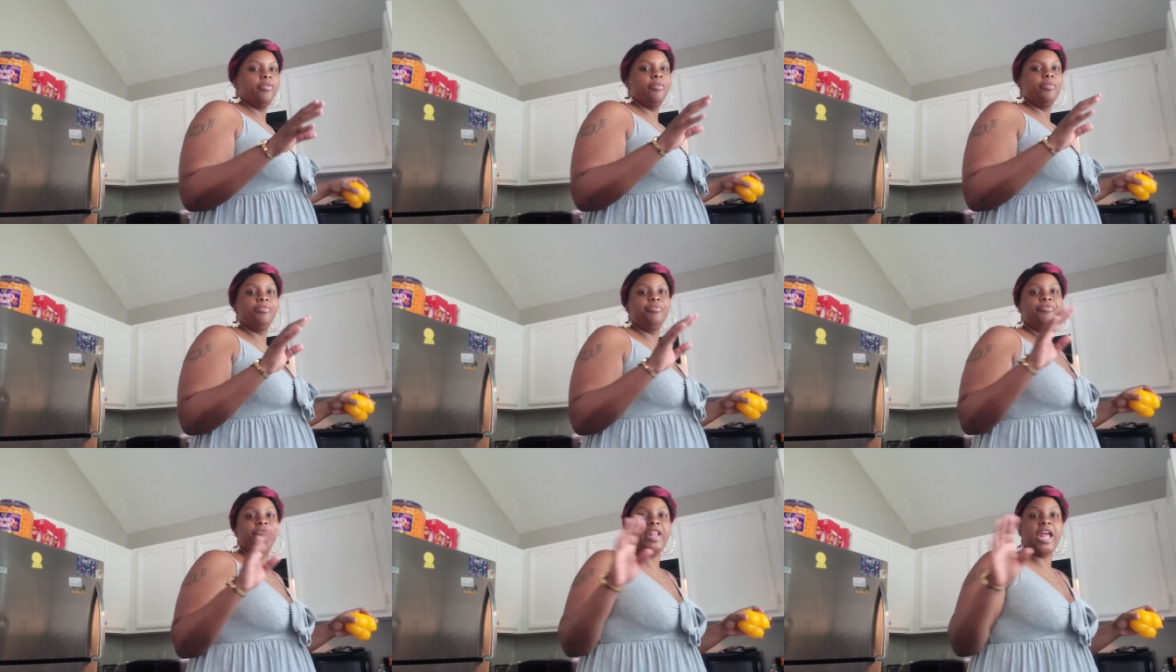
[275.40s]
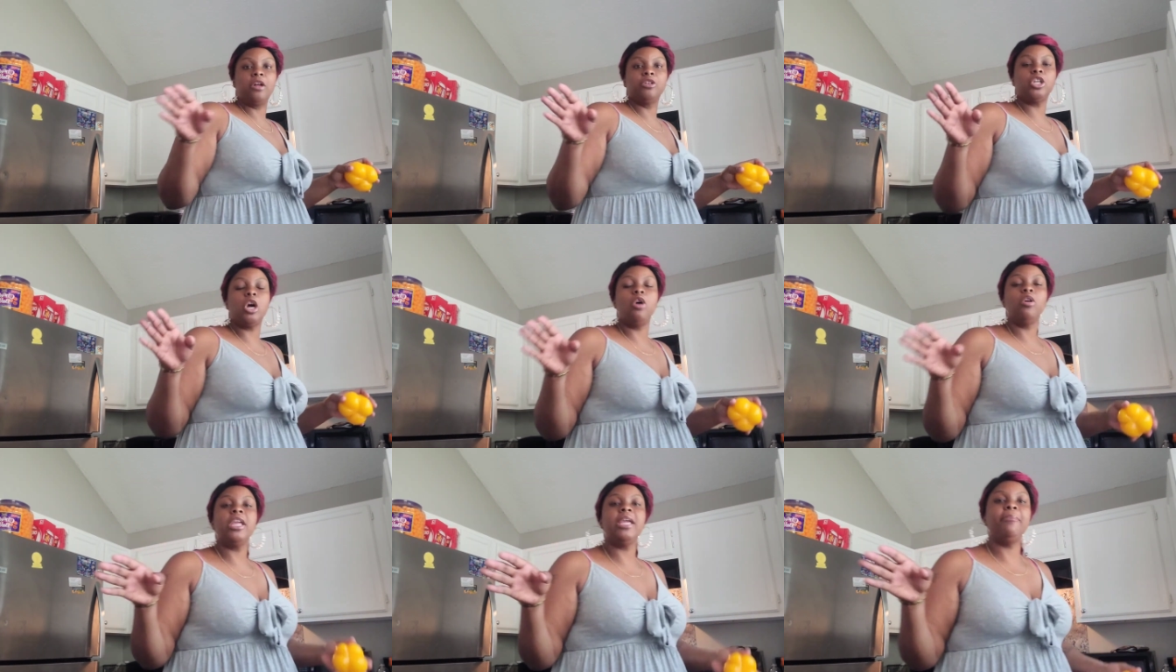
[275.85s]
Now,
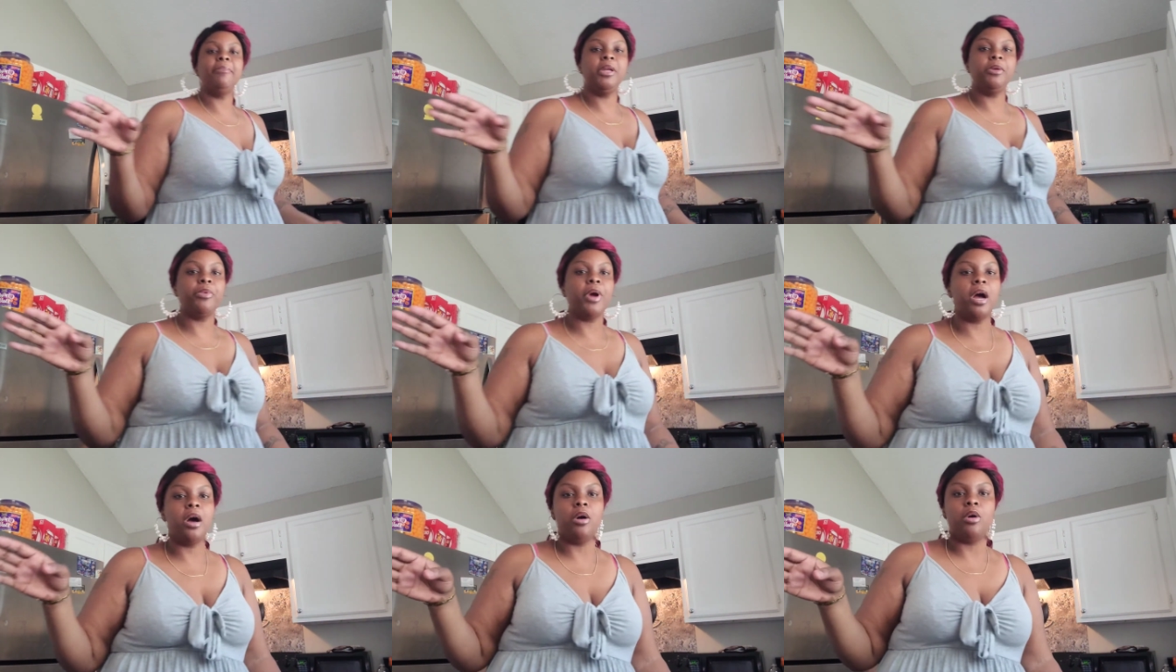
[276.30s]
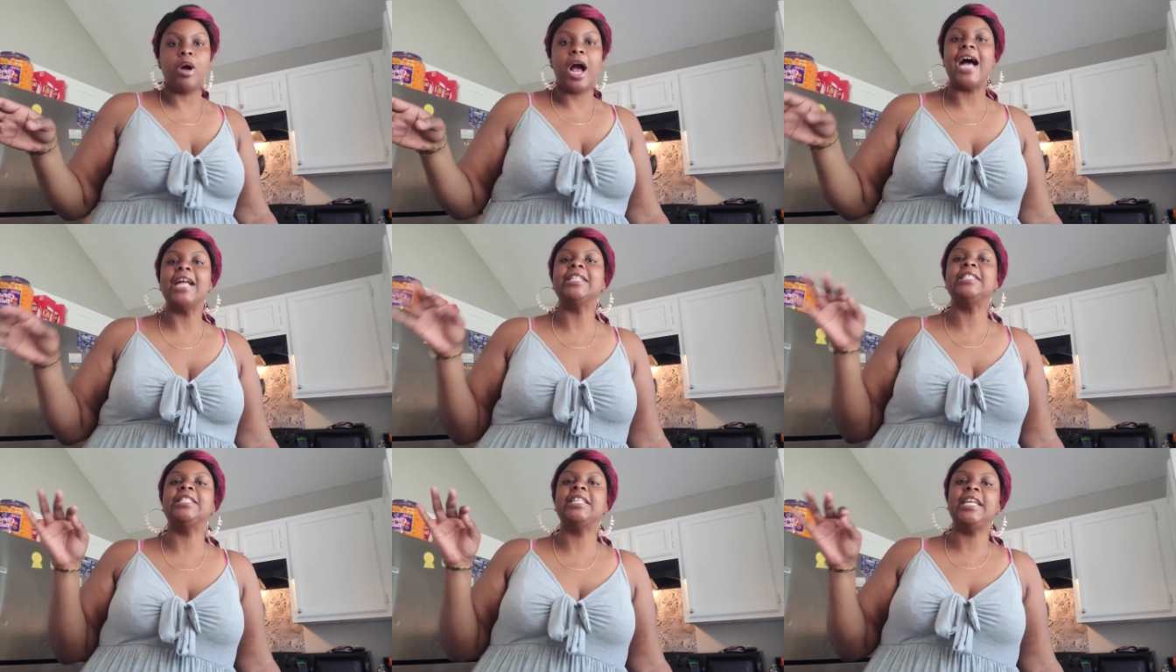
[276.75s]
don't get me wrong.
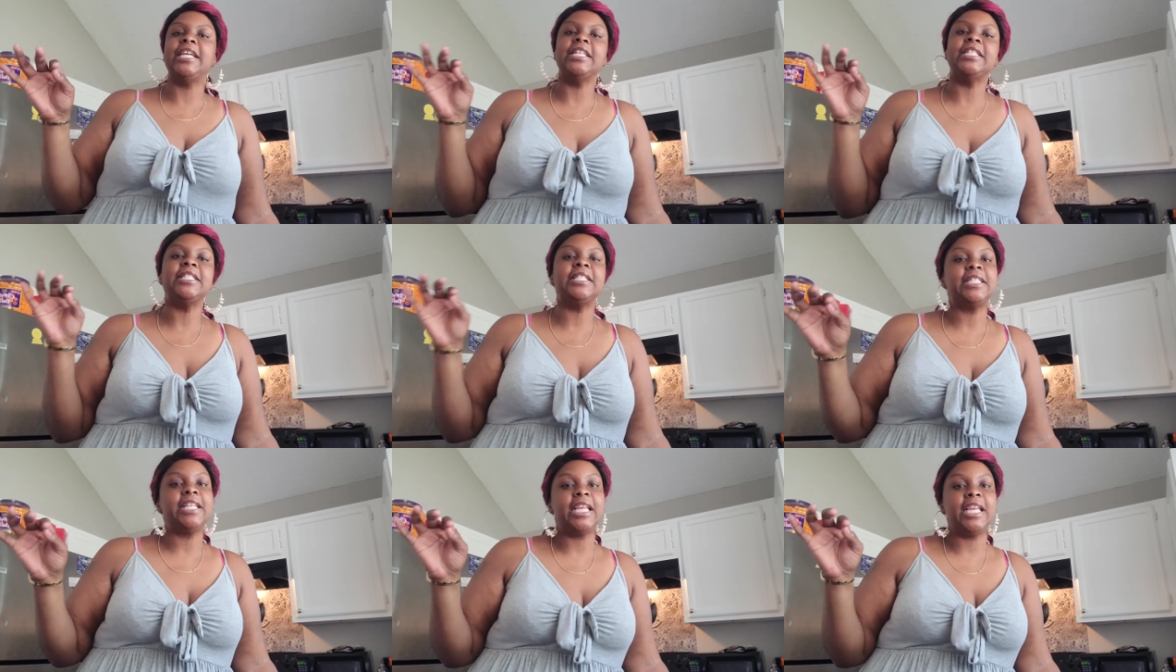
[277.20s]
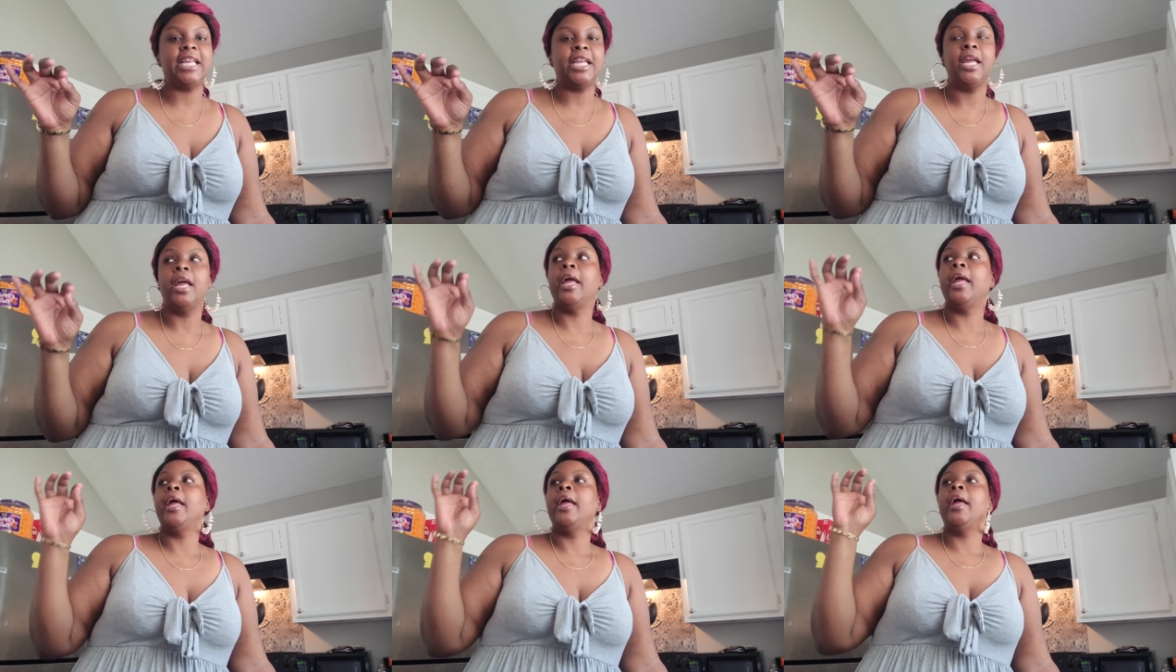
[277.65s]
I did see